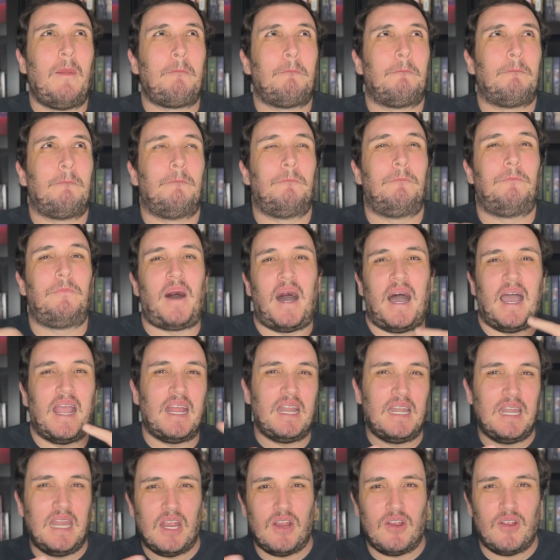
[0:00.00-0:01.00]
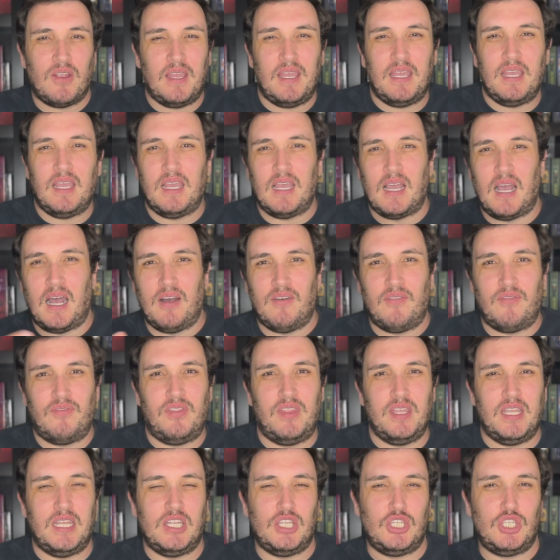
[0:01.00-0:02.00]
binary of
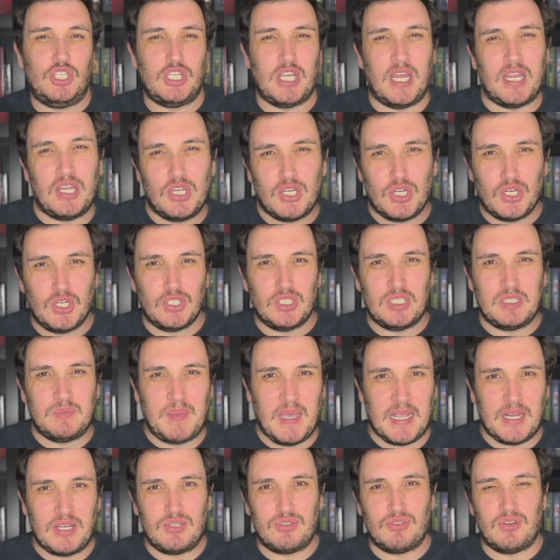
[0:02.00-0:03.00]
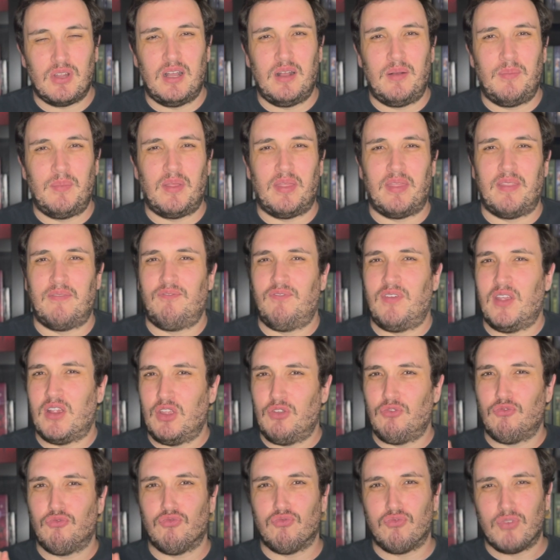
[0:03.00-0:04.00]
the gender spectrum, the very
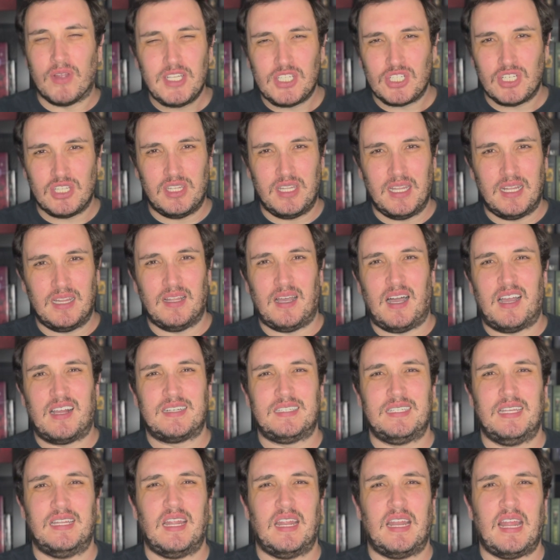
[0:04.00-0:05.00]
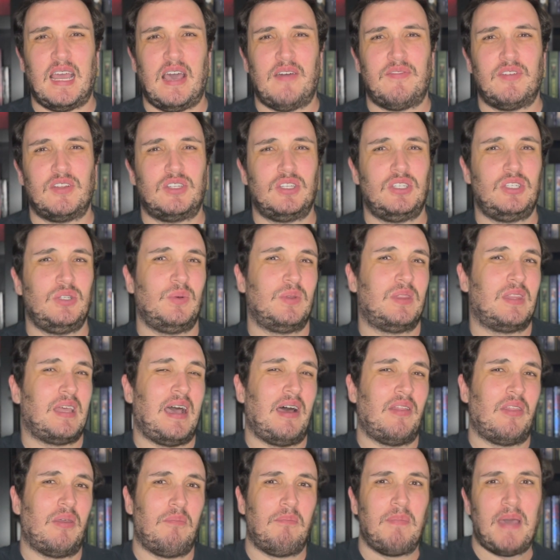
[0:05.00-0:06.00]
rigidly locked in and having to do with
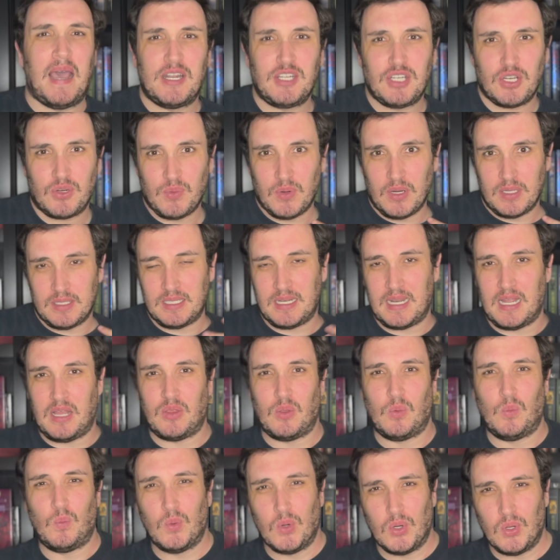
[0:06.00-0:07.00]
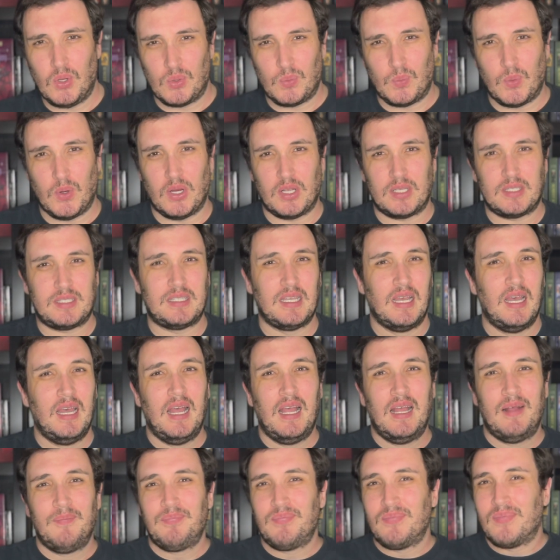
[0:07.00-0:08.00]
how the magic works and how the world works,
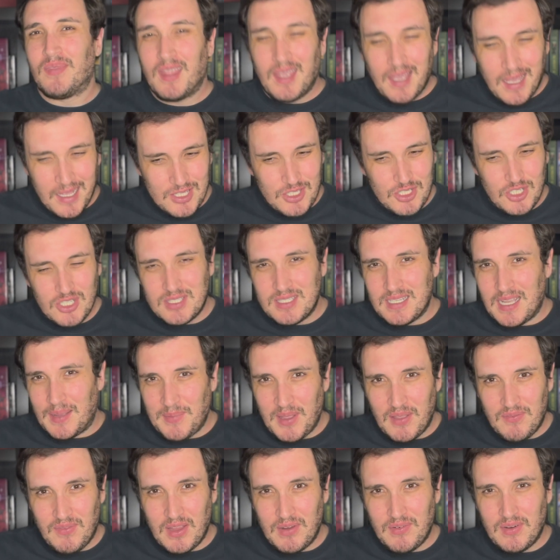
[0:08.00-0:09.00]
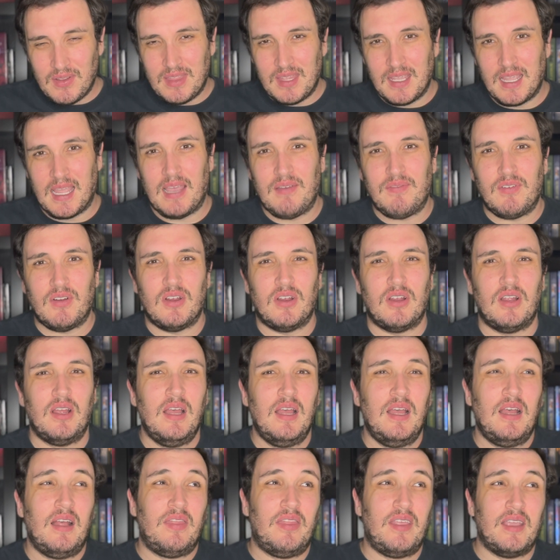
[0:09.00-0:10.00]
is just not my favorite thing ever.
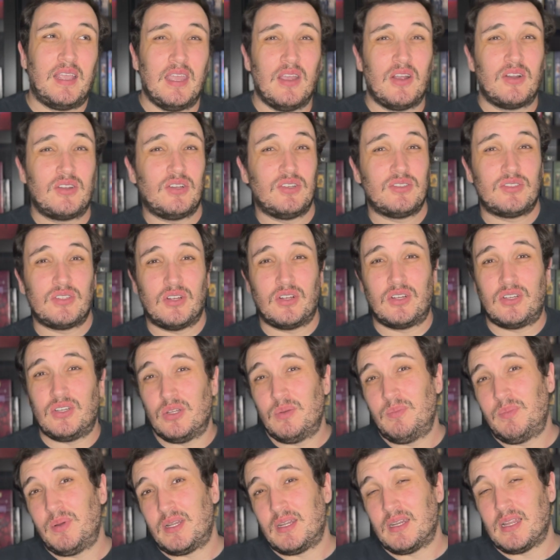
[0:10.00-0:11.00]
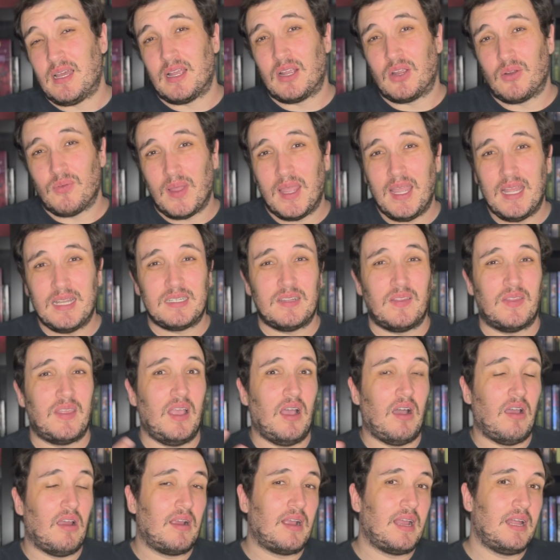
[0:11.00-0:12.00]
The characters are good but not great. They
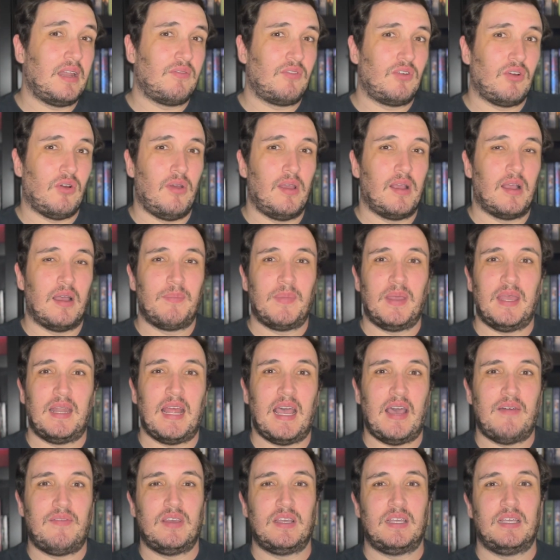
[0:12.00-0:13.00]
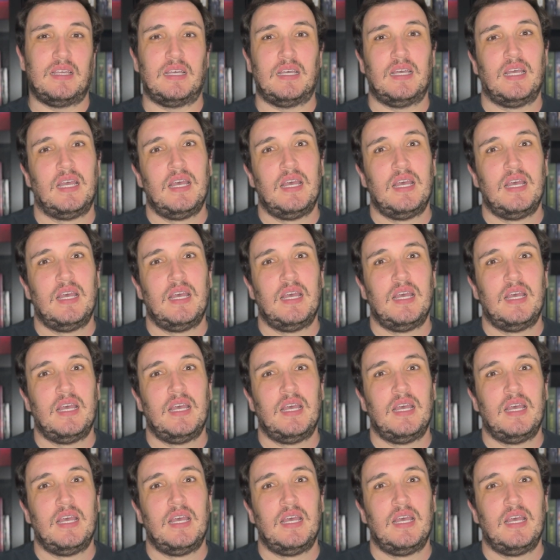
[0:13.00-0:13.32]
are kind of growing on me, and having